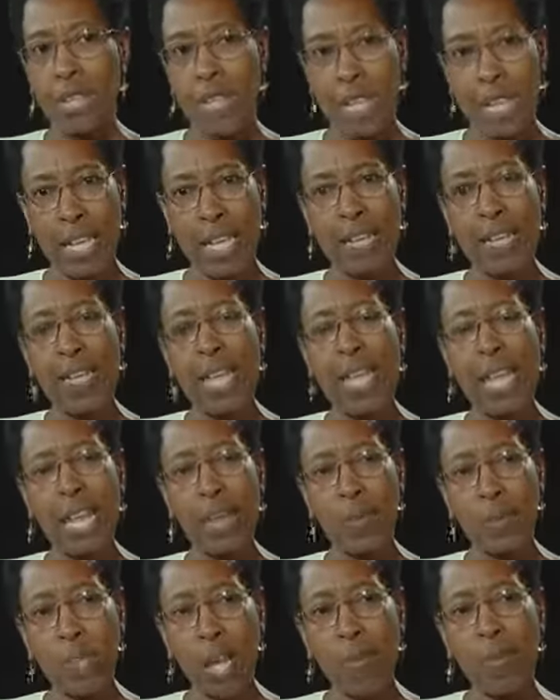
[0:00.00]
Is the
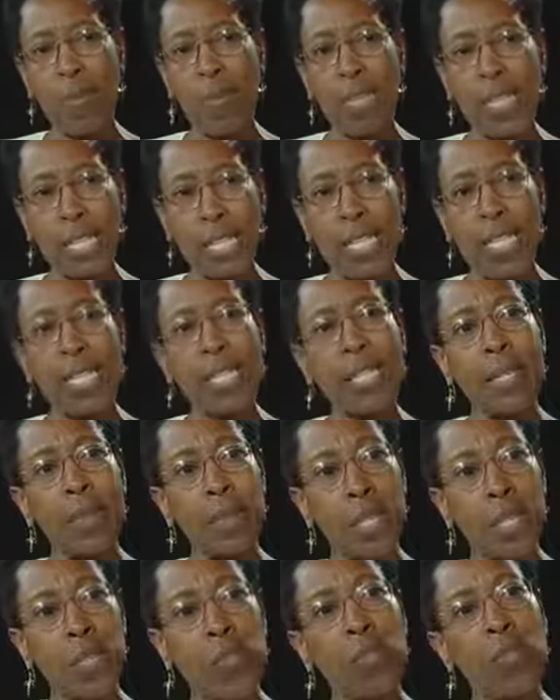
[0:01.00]
language I'm using, does it seem
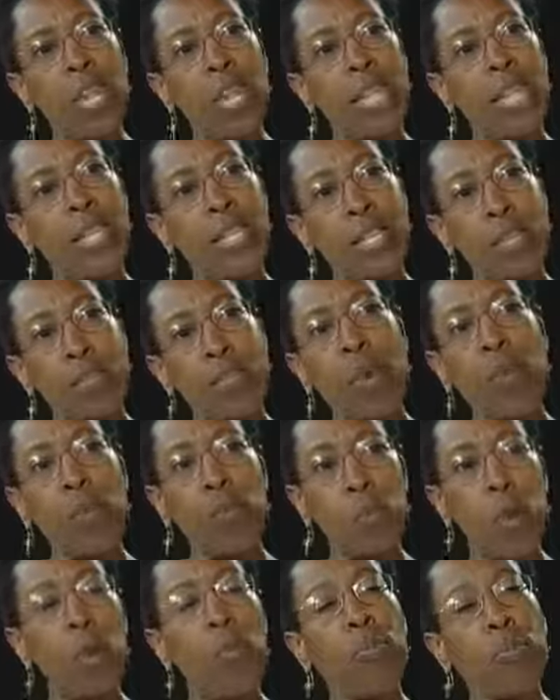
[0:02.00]
to you that it is
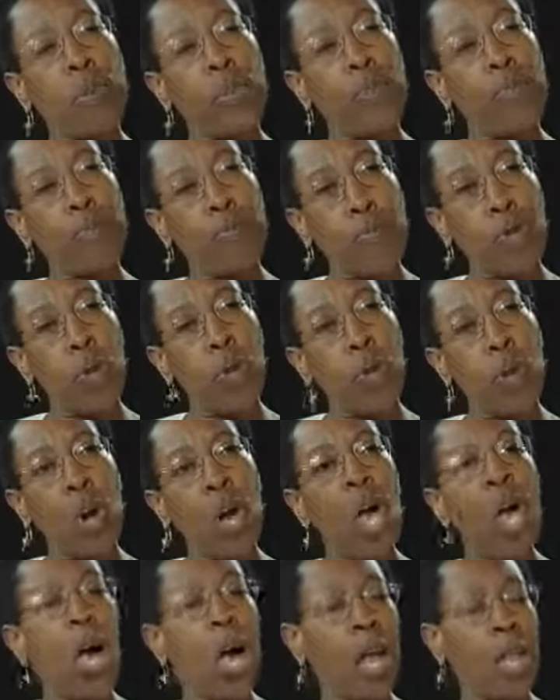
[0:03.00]
appropriate for
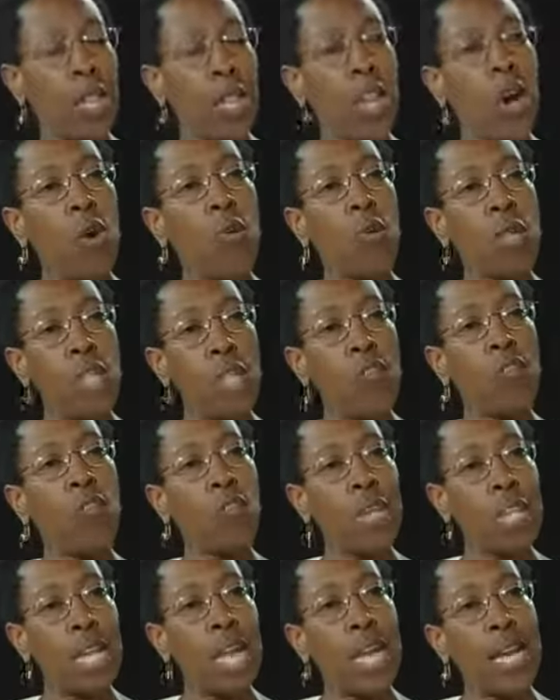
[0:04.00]
a lower level
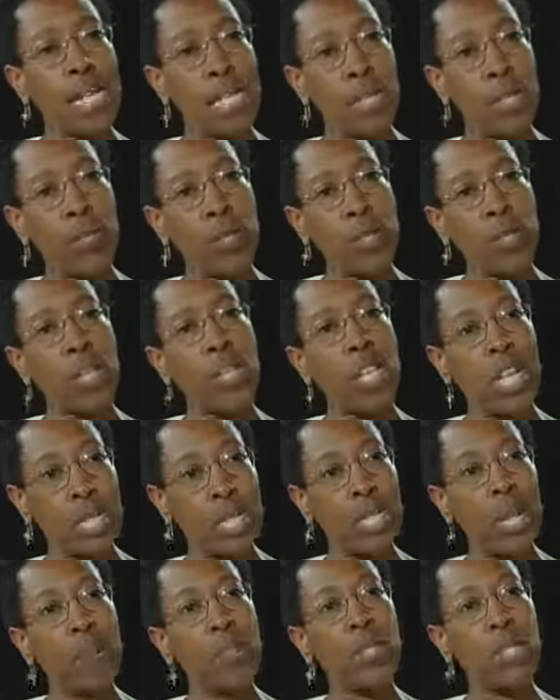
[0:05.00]
class in which
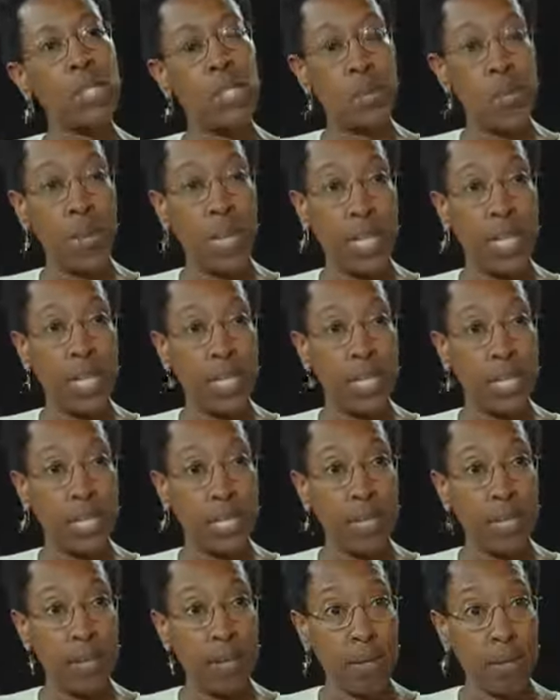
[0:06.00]
some
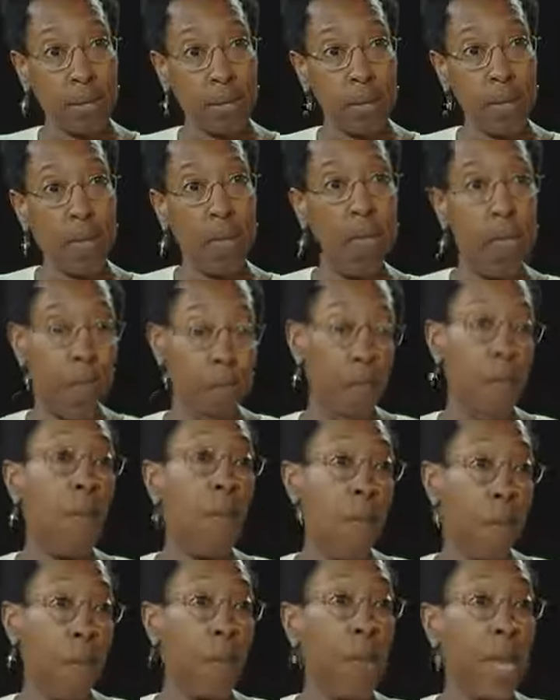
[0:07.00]
students
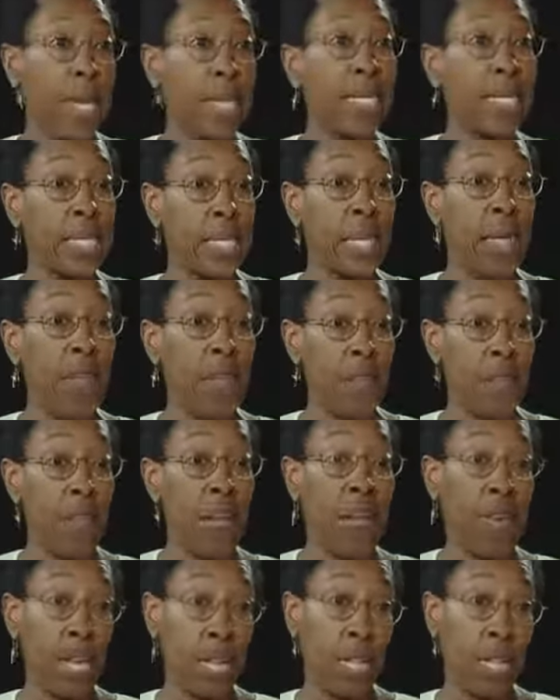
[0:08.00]
may still have a
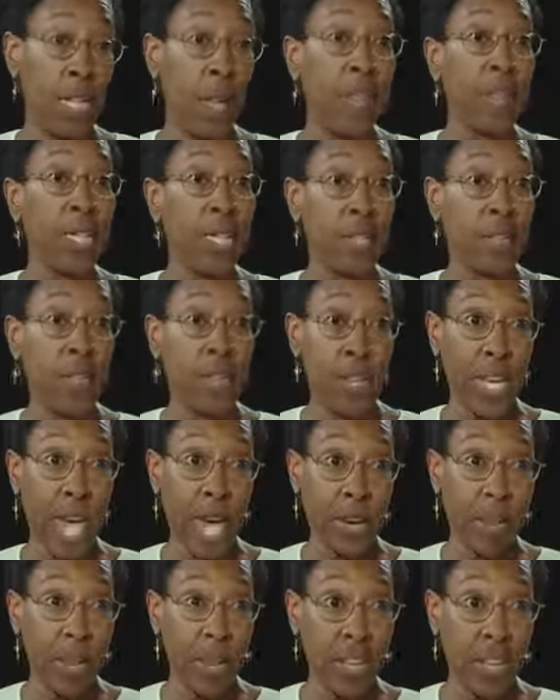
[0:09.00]
very limited
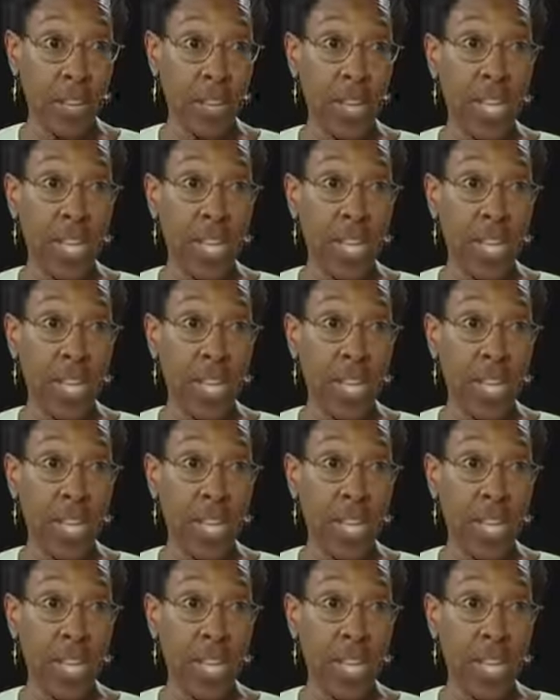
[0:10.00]
vocabulary?